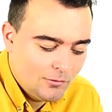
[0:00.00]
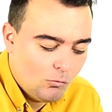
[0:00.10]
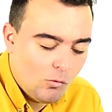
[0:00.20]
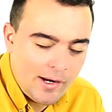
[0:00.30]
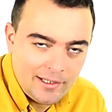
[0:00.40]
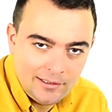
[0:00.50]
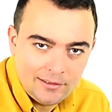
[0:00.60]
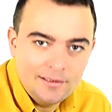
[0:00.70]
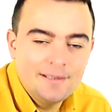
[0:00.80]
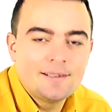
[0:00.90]

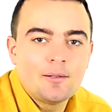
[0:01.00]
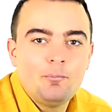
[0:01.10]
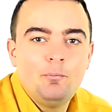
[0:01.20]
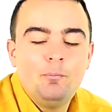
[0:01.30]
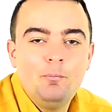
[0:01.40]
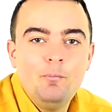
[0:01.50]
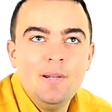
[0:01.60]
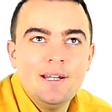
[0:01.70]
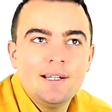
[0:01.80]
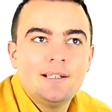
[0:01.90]
well, it's a
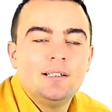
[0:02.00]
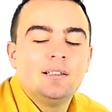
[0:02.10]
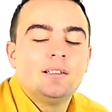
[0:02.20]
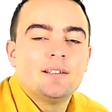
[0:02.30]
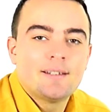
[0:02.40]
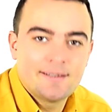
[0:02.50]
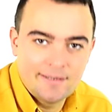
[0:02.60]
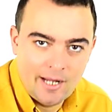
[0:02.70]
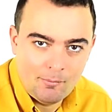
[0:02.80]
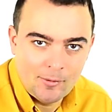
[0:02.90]
big
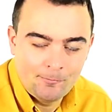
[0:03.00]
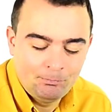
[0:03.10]
step.